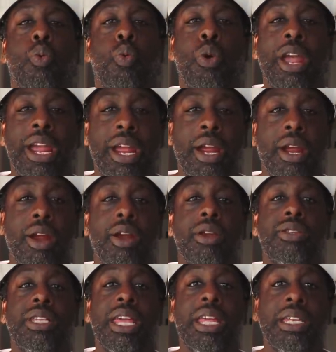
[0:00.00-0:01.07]

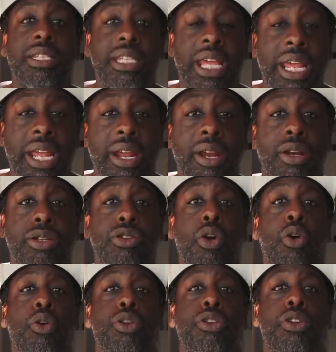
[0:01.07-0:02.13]
wears and tears
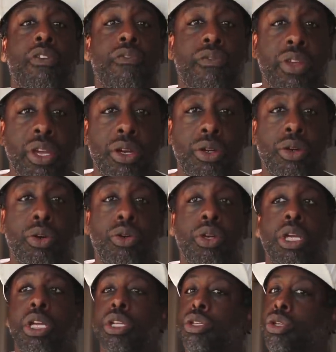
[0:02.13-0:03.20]
on your vehicle
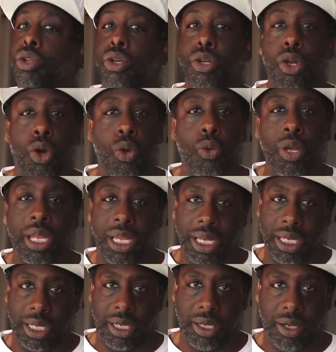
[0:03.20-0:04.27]
to no
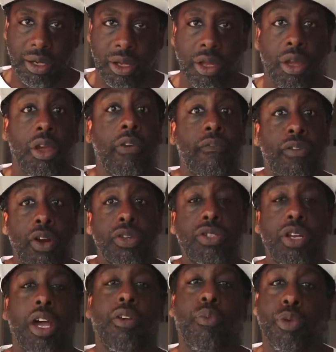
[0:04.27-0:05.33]
end.
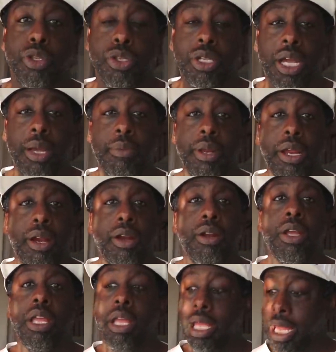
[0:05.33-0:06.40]
First off, when you come
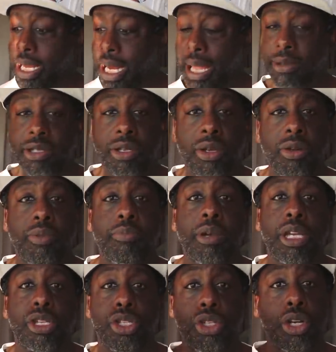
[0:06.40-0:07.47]
here, an absolute
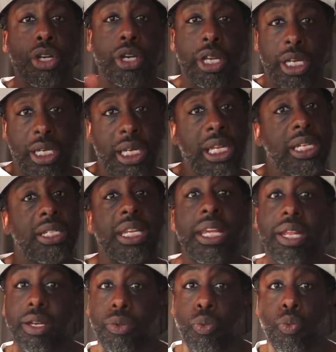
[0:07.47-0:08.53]
must, you're gonna need
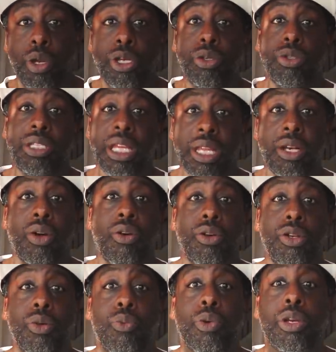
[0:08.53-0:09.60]
tint, window tint
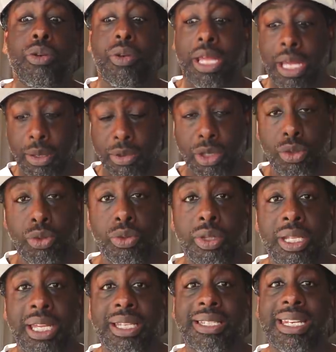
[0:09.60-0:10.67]
on your window. It helps cool
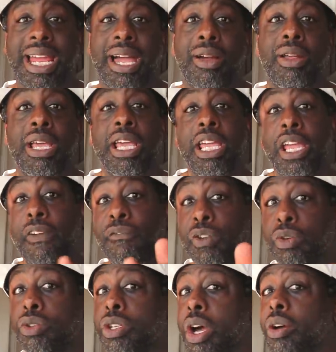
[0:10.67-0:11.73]
things down. If
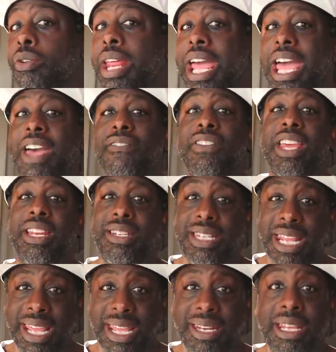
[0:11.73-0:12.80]
you don't have that
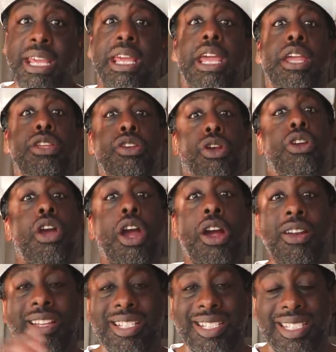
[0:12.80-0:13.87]
tint and your
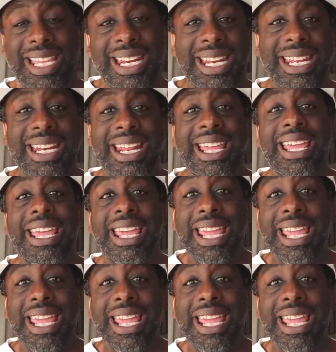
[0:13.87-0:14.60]
car is sitting